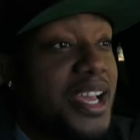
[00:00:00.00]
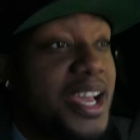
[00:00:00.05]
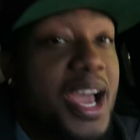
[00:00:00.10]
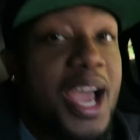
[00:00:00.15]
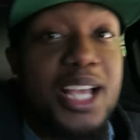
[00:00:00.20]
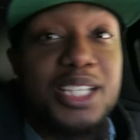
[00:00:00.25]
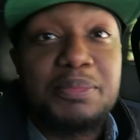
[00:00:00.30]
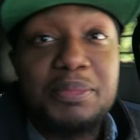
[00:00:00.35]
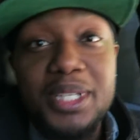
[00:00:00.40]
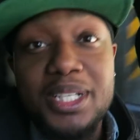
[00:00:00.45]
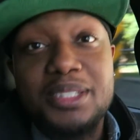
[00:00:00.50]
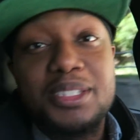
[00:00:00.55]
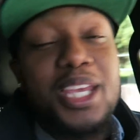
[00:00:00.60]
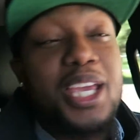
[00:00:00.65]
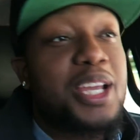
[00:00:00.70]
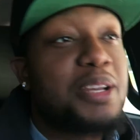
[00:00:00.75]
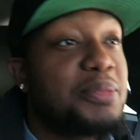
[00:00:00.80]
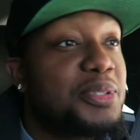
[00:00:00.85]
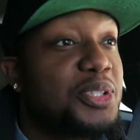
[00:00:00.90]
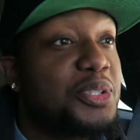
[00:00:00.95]
asked me to
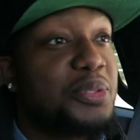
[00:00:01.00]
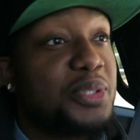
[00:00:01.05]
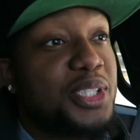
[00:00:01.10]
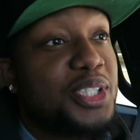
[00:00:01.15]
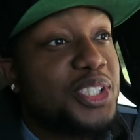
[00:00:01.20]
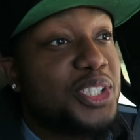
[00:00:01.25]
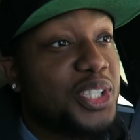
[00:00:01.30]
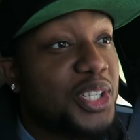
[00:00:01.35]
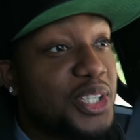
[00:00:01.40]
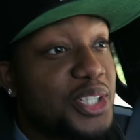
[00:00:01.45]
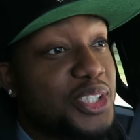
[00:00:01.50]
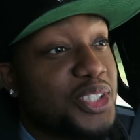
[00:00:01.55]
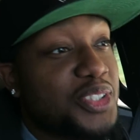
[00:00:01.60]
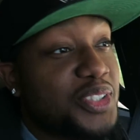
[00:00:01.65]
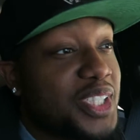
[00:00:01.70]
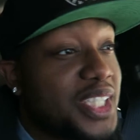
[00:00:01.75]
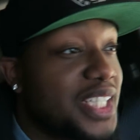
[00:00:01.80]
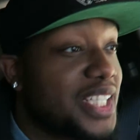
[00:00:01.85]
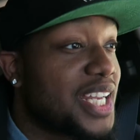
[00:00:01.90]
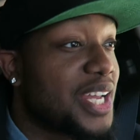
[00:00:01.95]
take him to his
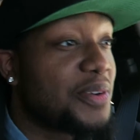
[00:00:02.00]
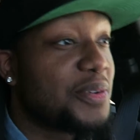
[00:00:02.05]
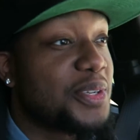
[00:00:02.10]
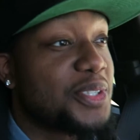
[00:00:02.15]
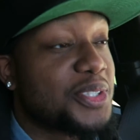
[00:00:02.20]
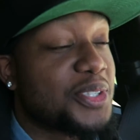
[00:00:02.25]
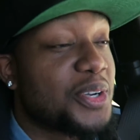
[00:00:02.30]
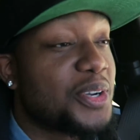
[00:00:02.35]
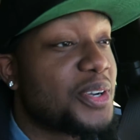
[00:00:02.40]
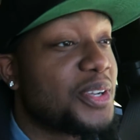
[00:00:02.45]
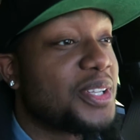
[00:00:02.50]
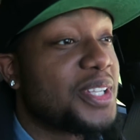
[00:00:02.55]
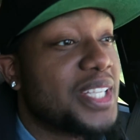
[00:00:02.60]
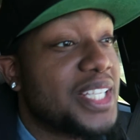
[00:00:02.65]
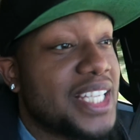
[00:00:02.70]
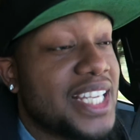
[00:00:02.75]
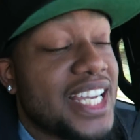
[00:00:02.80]
surgery, and that was all